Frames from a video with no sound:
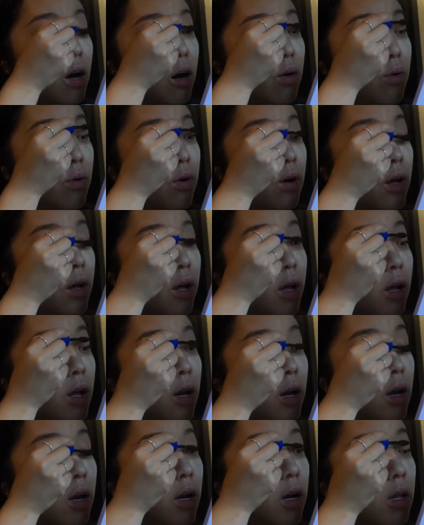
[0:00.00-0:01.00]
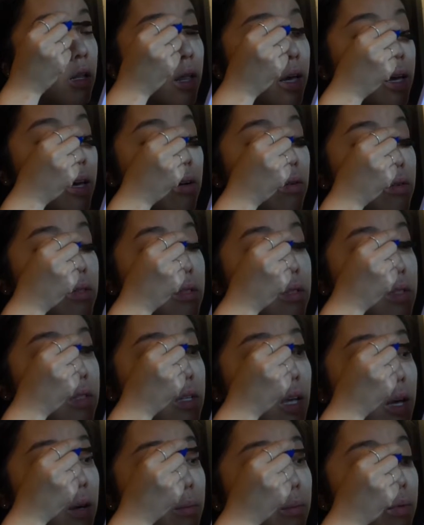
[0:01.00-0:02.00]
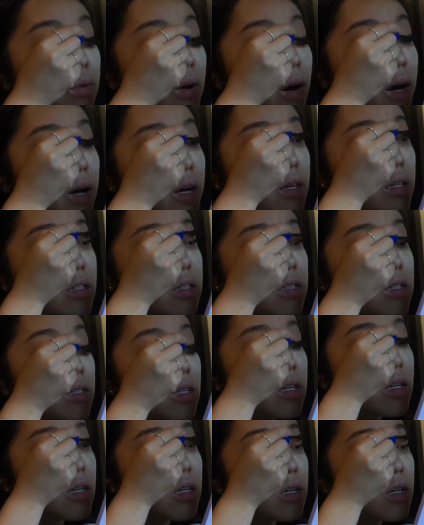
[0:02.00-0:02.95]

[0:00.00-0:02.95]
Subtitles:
when like it was the same price